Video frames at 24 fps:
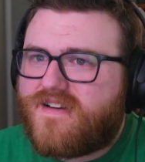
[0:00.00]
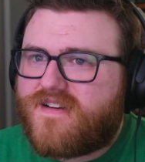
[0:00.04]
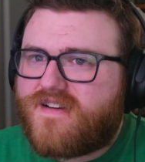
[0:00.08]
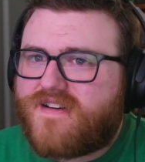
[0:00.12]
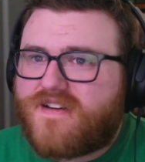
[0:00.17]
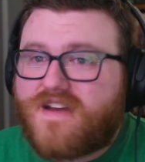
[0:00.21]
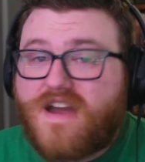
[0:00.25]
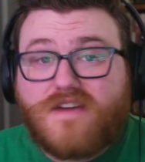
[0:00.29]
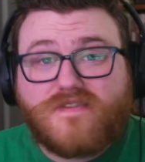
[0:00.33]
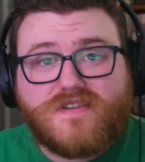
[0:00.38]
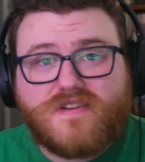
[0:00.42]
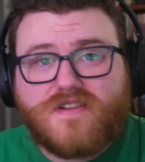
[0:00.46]

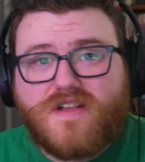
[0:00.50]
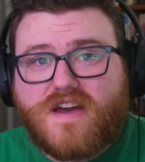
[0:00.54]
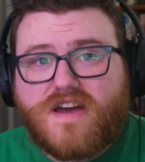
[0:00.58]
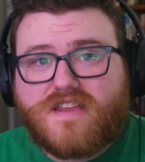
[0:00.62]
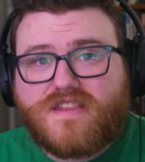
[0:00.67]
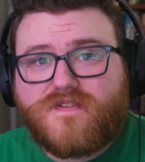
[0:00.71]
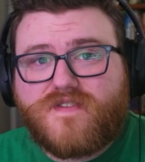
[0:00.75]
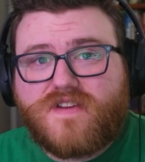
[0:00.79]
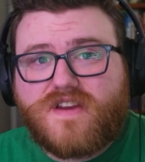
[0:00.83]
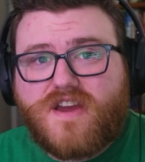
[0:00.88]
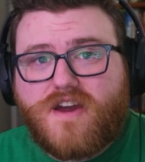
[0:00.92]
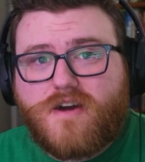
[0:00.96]
Yeah, if you like the
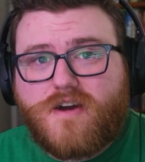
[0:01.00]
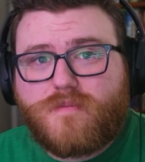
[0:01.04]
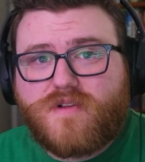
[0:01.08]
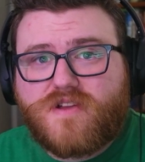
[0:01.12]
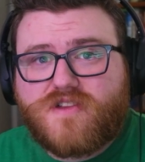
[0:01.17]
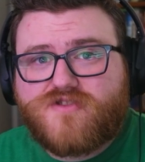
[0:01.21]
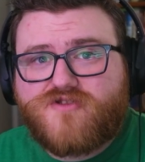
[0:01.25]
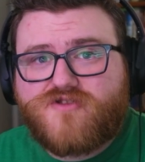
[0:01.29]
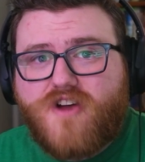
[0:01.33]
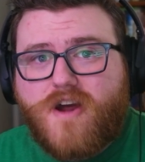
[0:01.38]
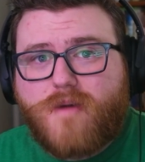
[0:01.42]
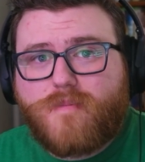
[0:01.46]
video, please
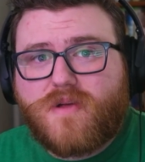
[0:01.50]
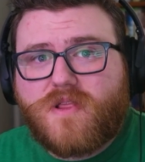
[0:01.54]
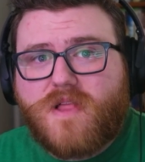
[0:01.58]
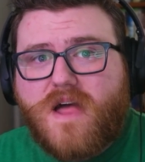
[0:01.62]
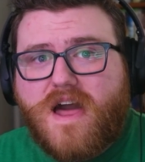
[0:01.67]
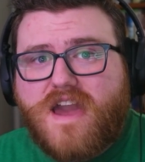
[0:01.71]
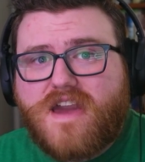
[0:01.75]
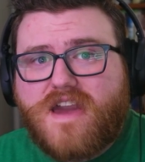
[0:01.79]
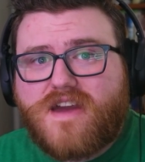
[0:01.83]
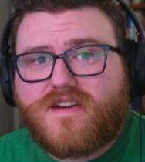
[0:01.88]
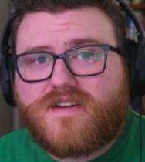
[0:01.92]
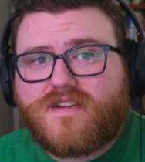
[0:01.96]
drop a
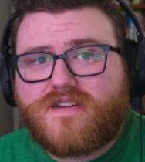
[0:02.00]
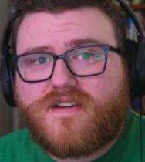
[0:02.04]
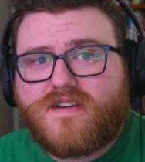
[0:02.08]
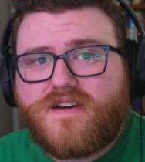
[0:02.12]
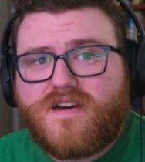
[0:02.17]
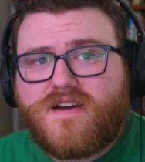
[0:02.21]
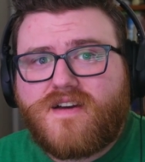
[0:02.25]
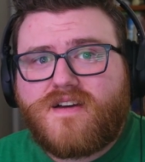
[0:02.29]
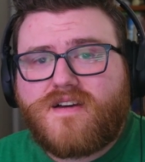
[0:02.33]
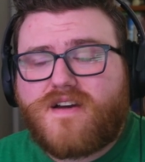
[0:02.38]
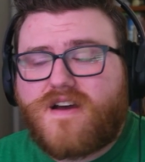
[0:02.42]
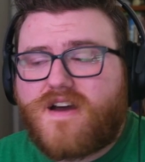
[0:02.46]
like,
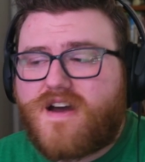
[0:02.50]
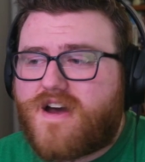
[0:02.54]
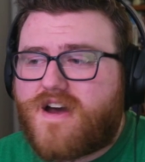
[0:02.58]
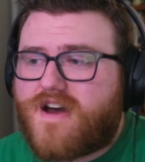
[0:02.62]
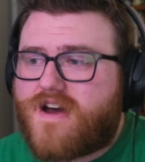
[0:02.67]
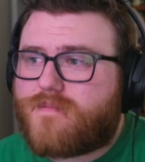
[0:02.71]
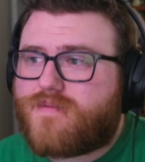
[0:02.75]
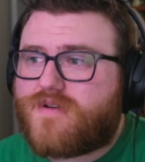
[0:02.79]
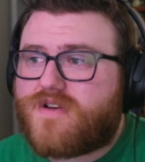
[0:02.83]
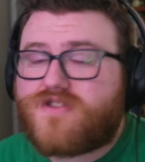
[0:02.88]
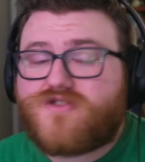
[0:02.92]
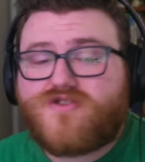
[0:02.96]
uh,
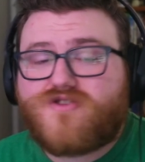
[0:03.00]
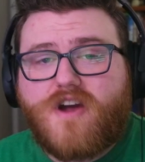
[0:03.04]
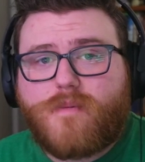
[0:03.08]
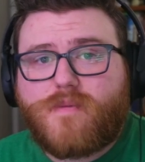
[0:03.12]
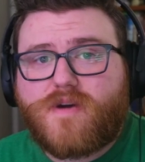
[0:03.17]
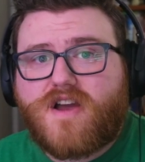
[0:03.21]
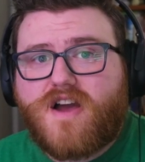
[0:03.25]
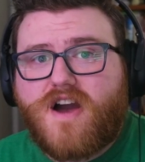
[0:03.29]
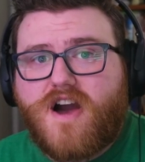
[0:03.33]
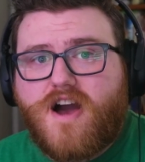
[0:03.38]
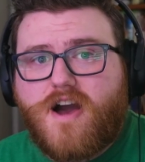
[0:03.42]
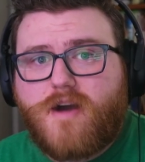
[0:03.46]
please drop a
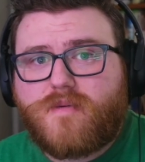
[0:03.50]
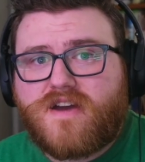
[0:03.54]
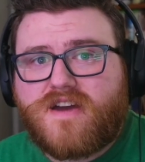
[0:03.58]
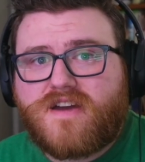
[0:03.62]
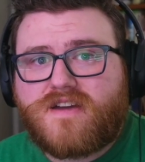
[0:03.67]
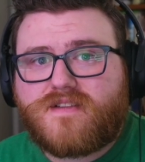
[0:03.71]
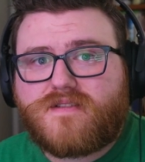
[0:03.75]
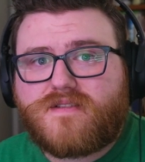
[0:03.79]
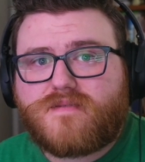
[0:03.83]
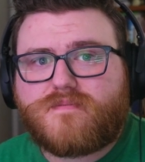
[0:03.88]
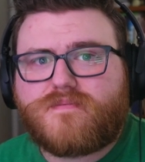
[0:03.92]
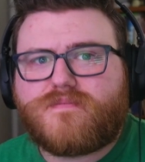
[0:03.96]

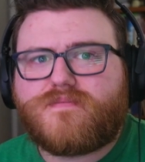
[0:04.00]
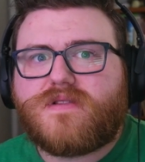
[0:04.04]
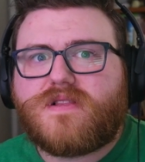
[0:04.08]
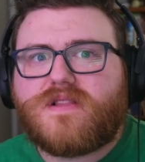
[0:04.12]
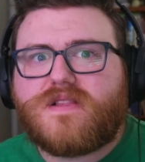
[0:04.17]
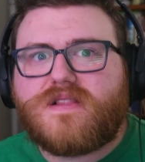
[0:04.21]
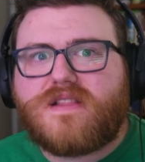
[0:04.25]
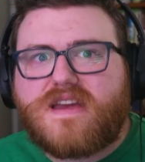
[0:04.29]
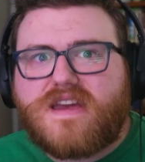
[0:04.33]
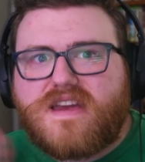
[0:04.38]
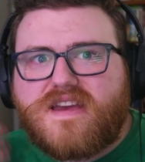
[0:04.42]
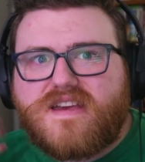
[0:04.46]
comment,
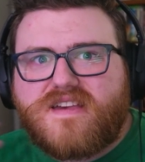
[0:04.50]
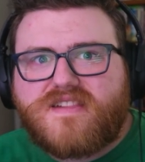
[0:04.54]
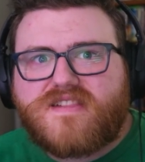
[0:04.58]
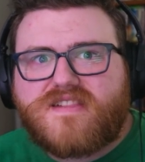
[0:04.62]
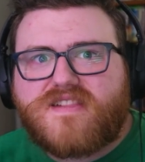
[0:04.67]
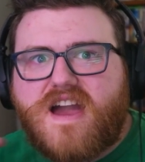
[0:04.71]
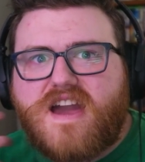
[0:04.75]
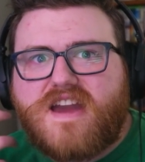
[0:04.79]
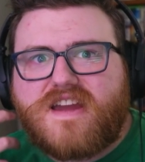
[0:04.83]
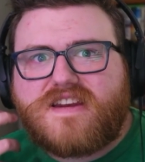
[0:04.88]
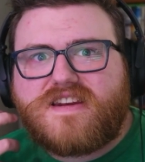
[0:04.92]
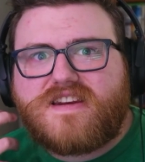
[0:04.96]
please,
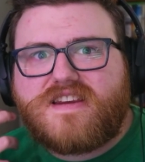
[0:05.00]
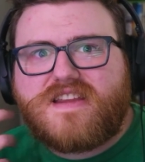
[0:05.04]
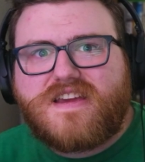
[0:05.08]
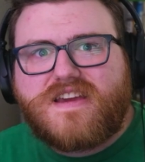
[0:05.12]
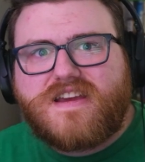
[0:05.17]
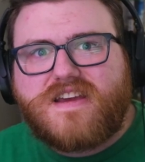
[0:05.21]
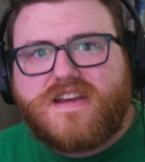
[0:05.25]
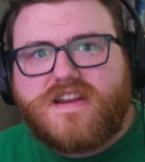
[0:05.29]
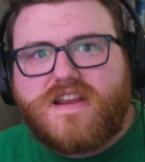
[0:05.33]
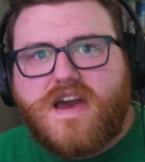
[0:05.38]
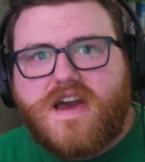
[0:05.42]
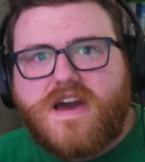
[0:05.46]
I
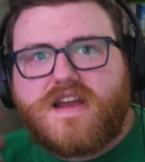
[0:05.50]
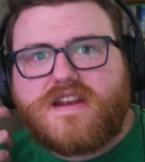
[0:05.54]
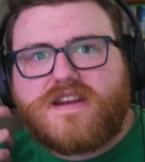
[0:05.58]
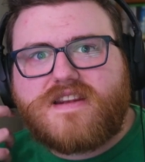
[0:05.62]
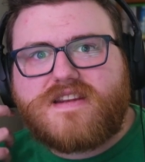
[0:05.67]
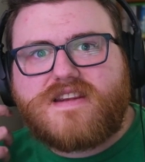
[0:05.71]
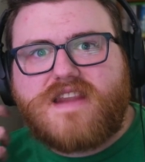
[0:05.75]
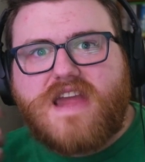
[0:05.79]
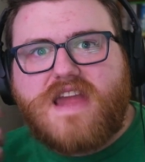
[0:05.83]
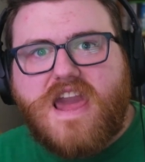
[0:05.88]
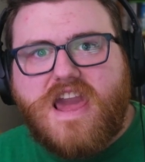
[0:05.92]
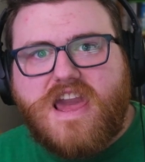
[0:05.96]
need a
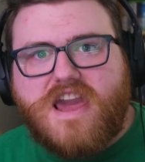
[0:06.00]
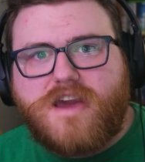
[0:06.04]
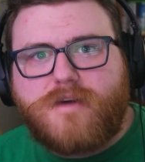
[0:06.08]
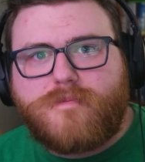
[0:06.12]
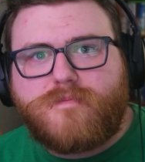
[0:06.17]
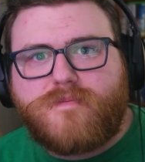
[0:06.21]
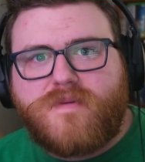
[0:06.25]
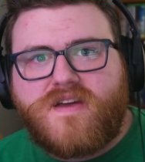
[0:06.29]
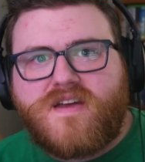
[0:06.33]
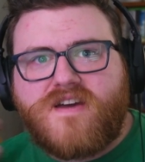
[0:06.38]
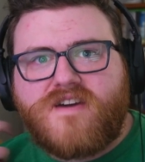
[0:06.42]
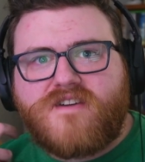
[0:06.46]

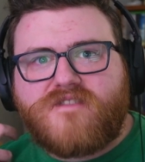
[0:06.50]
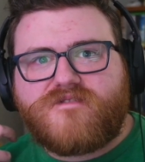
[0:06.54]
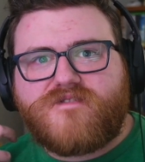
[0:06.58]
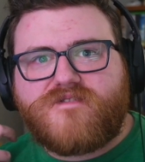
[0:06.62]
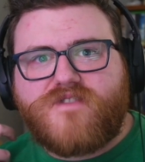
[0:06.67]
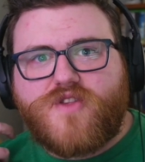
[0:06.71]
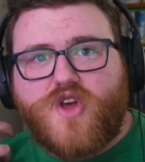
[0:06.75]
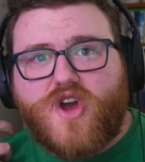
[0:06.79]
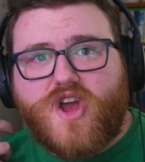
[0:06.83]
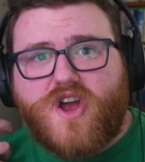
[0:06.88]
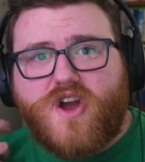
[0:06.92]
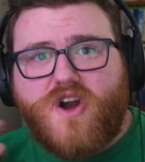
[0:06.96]
name for
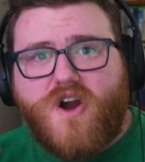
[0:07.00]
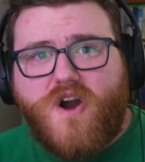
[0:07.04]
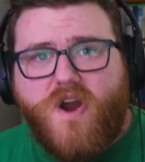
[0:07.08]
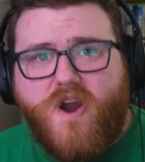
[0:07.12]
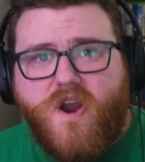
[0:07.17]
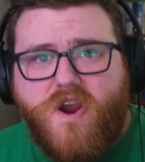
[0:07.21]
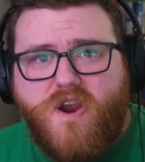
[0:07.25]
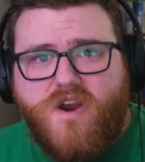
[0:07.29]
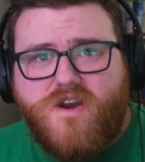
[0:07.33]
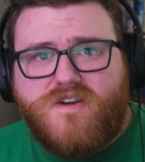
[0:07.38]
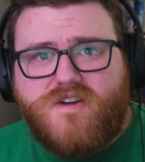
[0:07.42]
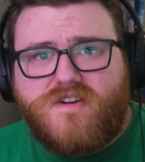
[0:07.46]
the
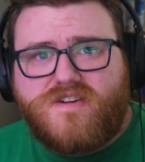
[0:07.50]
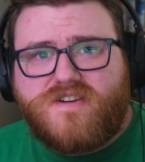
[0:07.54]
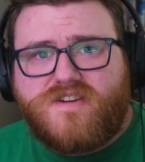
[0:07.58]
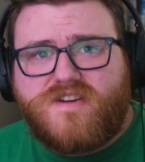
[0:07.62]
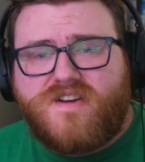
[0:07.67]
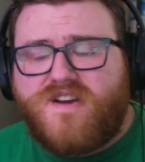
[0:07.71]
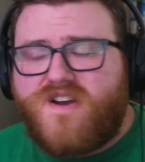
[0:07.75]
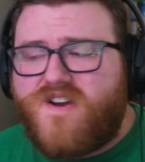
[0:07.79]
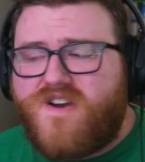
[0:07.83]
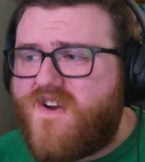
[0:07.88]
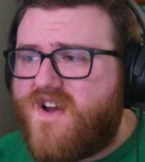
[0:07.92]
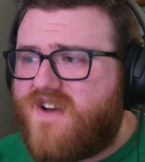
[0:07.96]
car,
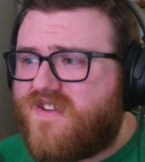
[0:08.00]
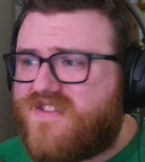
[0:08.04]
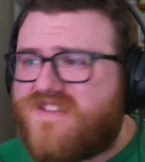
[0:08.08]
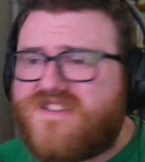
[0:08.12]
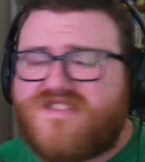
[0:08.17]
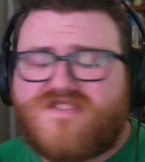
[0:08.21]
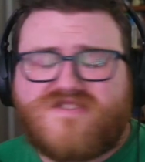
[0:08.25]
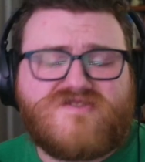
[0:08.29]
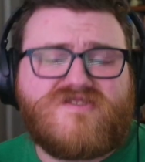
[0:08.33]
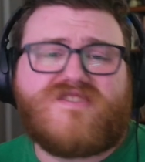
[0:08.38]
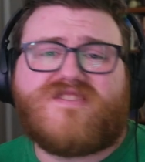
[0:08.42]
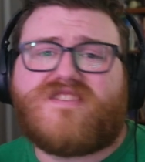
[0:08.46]
or else
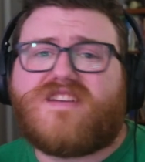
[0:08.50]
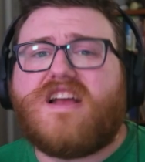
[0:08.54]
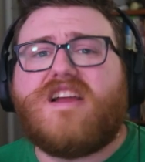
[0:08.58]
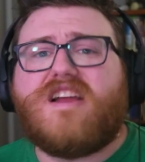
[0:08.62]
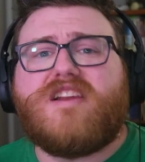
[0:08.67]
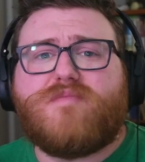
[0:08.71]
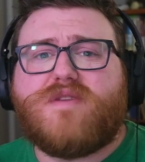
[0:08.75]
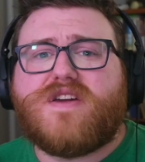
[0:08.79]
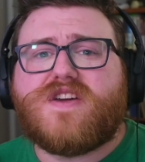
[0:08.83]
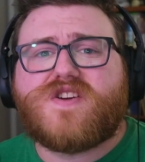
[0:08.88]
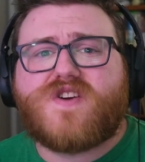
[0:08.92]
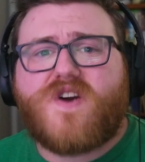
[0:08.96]
it's just gonna
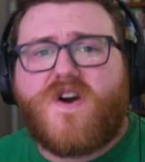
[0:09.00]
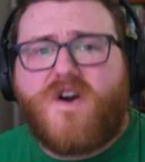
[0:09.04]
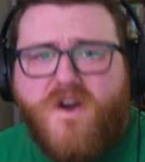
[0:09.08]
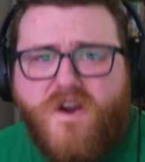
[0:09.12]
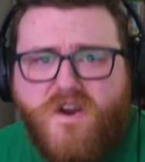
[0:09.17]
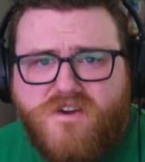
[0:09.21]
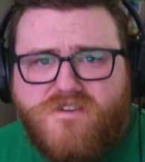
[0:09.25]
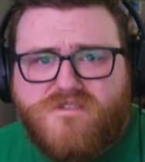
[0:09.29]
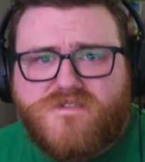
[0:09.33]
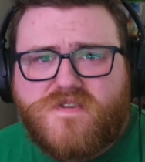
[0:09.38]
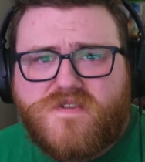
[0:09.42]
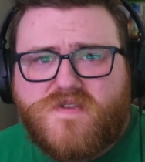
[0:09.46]
be
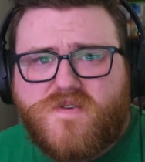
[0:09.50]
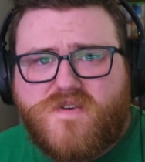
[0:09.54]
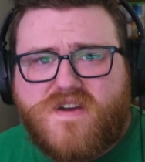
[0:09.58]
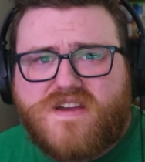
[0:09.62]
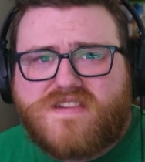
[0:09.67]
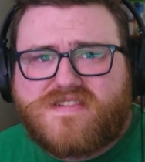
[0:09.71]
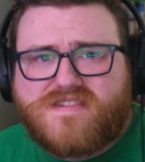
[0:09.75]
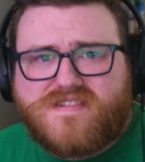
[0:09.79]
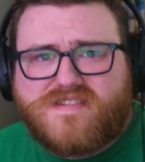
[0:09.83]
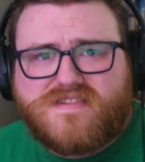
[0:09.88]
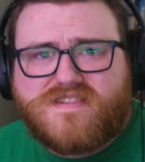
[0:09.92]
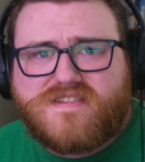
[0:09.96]
car for the
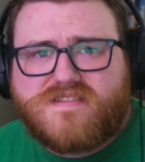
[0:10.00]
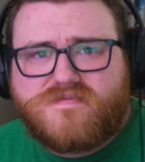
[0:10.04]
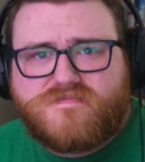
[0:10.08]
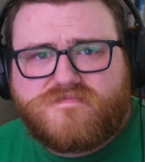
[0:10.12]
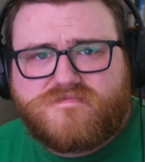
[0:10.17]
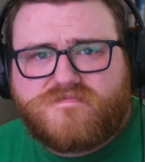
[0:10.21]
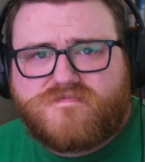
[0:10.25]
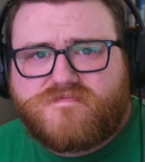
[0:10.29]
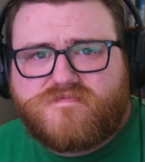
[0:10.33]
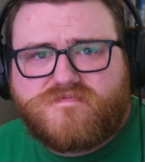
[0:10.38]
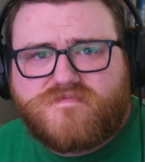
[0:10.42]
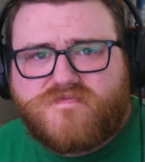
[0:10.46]
rest of the
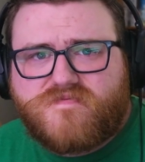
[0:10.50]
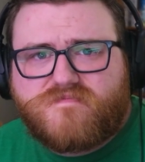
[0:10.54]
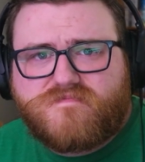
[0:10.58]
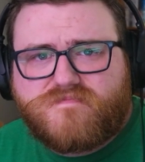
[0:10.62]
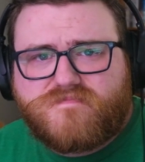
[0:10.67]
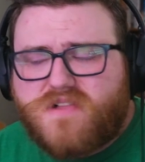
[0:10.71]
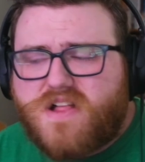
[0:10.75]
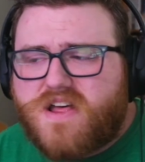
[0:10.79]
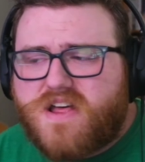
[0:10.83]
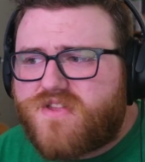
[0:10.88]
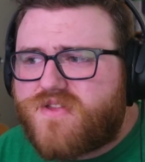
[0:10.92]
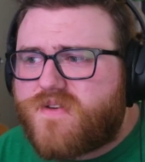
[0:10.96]

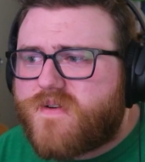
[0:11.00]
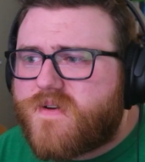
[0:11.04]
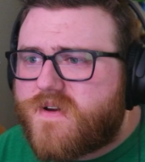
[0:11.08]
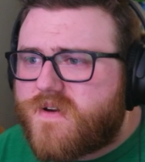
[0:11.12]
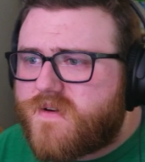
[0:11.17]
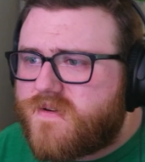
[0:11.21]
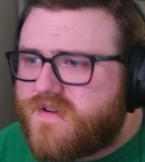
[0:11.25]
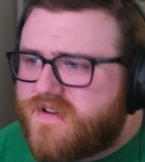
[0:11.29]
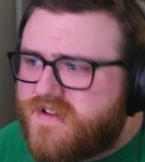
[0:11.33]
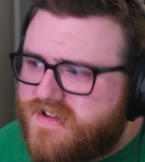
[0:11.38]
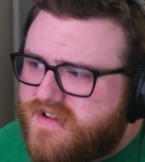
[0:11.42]
playthrough.